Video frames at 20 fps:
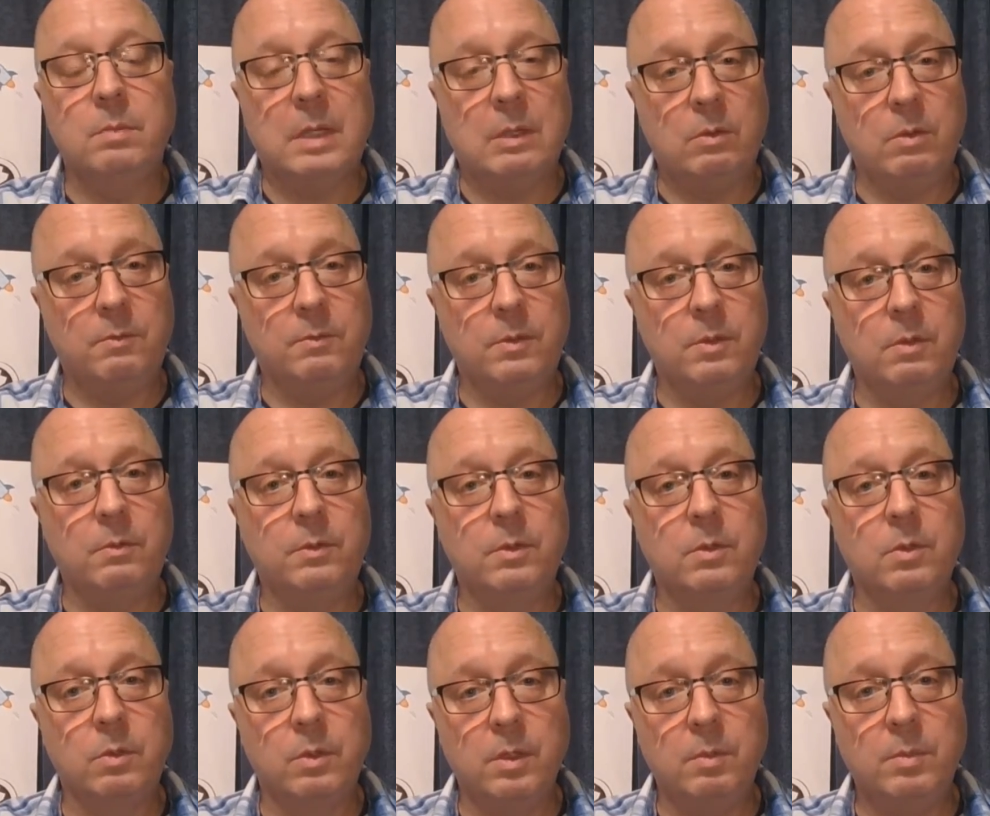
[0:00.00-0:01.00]
referral for
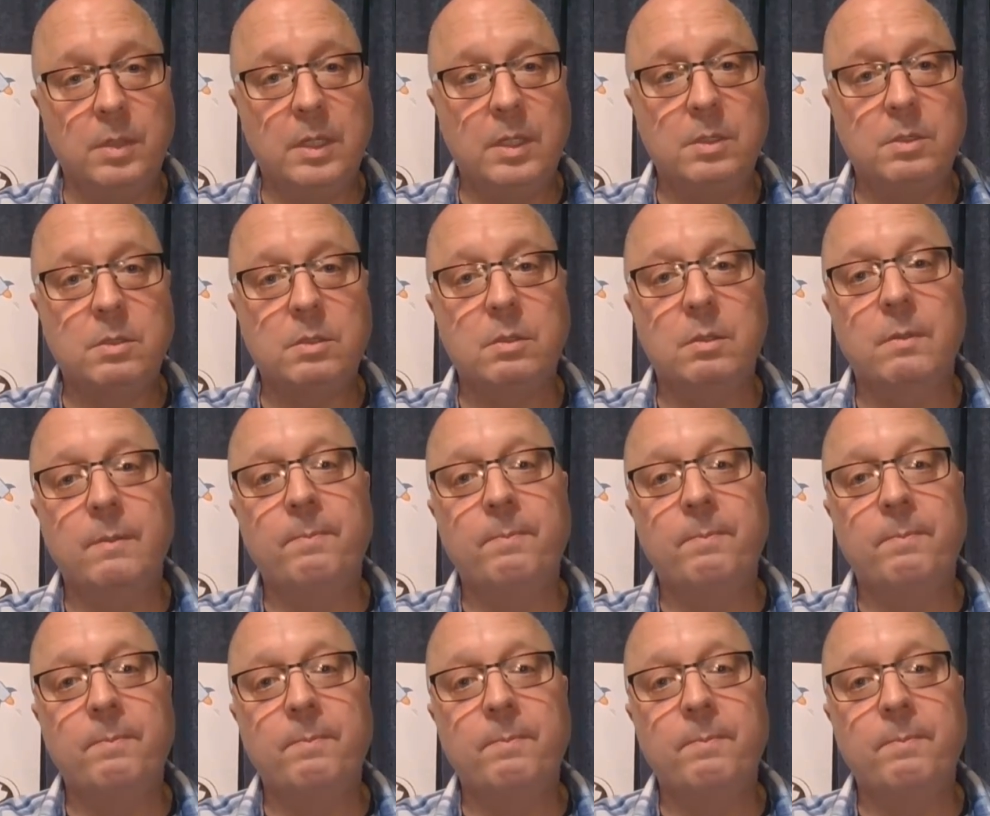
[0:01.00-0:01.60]
Coinbase,